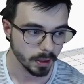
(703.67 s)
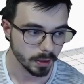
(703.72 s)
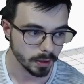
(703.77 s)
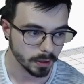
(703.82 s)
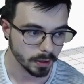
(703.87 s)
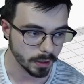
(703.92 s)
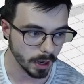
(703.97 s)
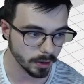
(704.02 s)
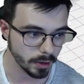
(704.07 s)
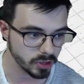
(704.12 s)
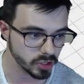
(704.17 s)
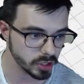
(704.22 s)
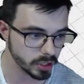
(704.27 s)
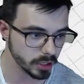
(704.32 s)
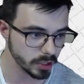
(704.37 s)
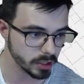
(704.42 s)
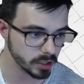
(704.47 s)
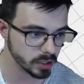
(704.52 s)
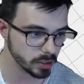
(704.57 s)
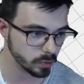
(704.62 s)
Now you see
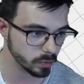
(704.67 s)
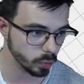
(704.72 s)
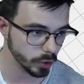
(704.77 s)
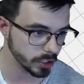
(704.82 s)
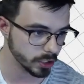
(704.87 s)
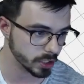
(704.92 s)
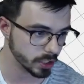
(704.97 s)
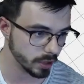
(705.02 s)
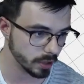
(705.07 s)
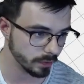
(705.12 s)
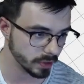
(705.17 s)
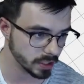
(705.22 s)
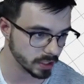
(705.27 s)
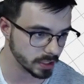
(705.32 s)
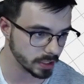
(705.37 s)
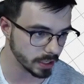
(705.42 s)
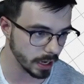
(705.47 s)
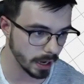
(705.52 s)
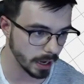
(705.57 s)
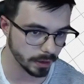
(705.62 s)
this weird stuff
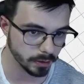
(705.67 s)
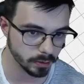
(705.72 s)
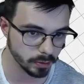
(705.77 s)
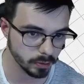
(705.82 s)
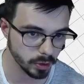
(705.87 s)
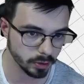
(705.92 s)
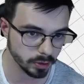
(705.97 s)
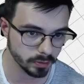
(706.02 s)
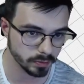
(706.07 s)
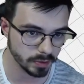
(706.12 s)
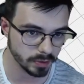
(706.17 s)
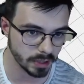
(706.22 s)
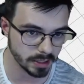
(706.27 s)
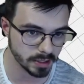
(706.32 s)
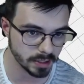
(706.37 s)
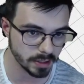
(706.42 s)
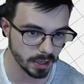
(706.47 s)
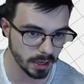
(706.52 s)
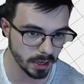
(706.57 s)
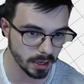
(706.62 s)
inside. Well, that's
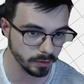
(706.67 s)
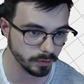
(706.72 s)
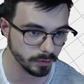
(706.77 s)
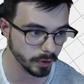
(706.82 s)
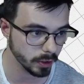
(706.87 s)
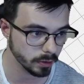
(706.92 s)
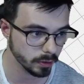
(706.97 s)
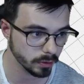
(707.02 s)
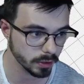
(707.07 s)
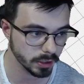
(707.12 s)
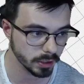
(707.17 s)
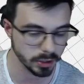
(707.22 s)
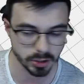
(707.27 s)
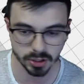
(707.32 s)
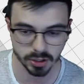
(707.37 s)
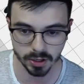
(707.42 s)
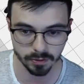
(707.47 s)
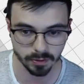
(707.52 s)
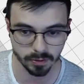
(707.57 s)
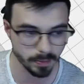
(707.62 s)
the infill, and there's
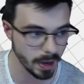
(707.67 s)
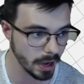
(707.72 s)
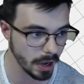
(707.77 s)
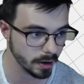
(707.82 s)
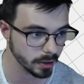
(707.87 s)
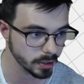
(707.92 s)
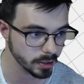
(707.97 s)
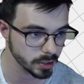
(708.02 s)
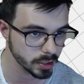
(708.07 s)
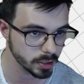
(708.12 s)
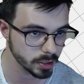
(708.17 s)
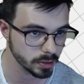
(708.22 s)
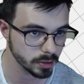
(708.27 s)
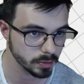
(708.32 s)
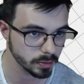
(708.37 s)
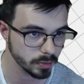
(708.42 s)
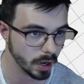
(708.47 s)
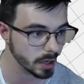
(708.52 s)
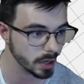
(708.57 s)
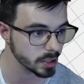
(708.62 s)
different patterns.
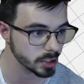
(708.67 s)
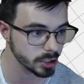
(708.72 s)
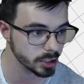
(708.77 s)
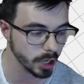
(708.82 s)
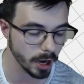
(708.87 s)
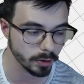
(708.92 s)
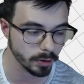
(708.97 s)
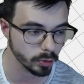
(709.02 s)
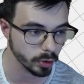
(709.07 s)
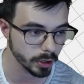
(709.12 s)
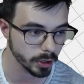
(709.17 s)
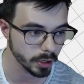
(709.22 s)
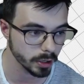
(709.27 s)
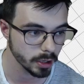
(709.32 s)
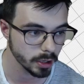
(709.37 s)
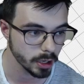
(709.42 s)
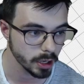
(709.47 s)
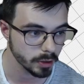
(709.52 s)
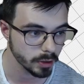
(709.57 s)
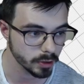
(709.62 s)
Mine is a gyroid.
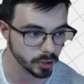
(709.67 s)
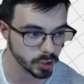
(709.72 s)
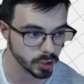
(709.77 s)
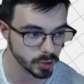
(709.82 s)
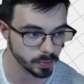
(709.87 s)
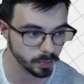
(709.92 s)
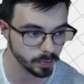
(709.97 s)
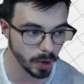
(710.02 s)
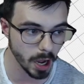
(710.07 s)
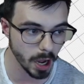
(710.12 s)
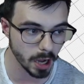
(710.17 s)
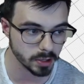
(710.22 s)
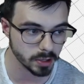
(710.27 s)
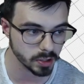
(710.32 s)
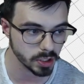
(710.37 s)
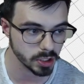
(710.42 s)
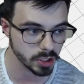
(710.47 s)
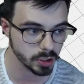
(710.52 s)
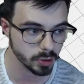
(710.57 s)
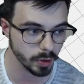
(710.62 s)
There's boxes,
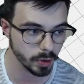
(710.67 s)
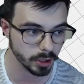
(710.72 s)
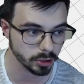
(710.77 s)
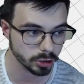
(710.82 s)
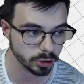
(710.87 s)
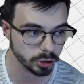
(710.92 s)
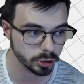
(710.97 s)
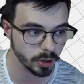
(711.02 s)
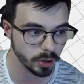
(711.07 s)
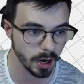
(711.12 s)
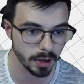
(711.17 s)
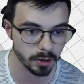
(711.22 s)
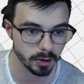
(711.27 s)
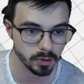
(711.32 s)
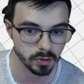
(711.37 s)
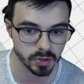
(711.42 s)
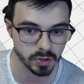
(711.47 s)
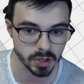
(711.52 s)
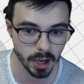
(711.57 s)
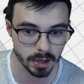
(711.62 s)
squares,
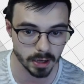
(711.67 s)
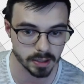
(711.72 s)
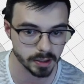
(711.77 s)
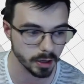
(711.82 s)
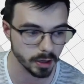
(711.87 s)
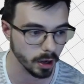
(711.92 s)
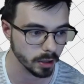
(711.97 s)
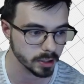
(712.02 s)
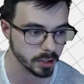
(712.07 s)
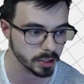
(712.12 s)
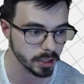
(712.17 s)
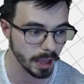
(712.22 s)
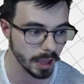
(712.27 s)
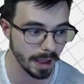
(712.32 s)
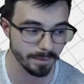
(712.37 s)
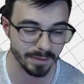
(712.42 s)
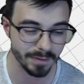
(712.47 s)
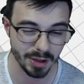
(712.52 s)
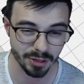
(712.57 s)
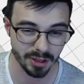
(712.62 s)
triangles, hexagons,
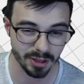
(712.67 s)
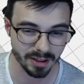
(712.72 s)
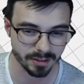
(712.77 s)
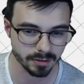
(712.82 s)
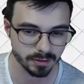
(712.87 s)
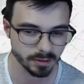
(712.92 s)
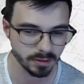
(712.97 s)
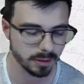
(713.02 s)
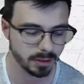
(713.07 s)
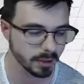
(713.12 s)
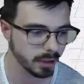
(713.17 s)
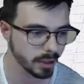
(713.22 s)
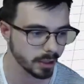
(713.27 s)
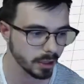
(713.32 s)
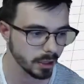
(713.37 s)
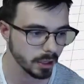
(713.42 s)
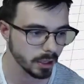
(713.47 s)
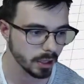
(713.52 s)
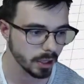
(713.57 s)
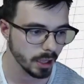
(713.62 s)
everything.
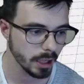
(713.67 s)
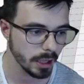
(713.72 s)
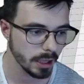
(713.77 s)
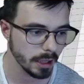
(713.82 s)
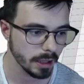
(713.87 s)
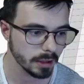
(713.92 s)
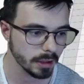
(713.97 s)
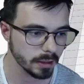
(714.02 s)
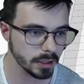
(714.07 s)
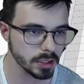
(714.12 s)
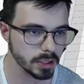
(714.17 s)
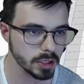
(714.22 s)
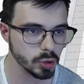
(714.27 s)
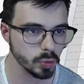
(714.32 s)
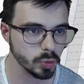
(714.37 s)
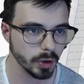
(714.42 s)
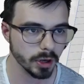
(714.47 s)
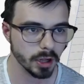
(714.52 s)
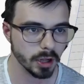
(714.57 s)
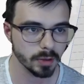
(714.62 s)
This is
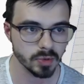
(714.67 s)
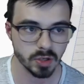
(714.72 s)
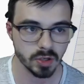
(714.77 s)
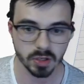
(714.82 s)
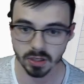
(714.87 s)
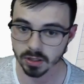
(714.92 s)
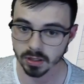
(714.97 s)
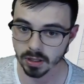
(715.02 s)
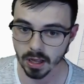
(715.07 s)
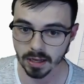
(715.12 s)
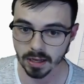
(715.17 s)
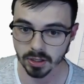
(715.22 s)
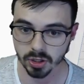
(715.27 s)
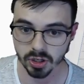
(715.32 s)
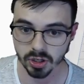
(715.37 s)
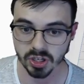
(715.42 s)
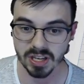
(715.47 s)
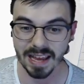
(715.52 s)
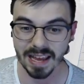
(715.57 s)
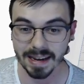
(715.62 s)
when it comes to slicer
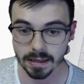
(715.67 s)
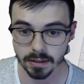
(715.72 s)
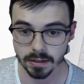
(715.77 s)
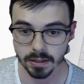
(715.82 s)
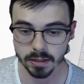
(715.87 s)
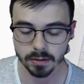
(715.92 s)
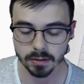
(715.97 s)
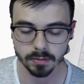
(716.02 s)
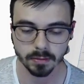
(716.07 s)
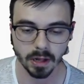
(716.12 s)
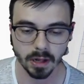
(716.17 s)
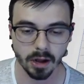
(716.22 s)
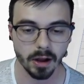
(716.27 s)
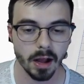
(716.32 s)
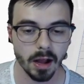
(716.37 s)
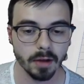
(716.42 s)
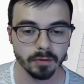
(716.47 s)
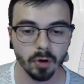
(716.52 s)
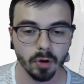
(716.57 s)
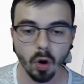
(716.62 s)
settings. Now I
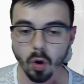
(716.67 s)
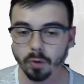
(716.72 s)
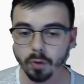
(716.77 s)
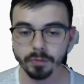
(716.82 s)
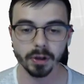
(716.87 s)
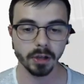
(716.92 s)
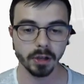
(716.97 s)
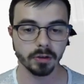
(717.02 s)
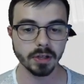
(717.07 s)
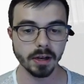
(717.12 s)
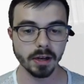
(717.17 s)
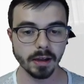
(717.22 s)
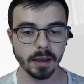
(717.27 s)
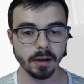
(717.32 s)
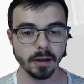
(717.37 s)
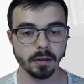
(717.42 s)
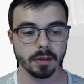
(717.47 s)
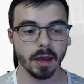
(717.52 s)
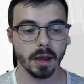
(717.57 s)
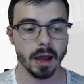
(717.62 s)
have a whole video
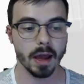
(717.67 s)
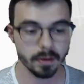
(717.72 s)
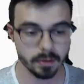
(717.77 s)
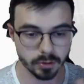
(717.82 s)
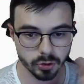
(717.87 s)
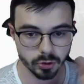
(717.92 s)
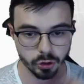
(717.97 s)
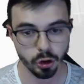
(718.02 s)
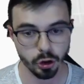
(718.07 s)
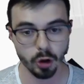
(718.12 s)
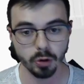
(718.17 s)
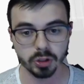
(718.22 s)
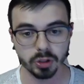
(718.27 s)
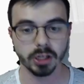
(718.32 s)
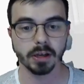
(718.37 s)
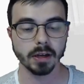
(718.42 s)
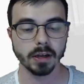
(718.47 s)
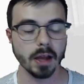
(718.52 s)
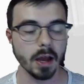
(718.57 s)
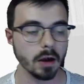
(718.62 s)
dedicated to that. Go check
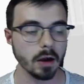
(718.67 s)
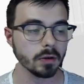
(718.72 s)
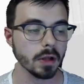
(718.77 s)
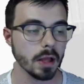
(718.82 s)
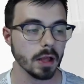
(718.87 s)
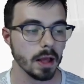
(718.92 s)
it out.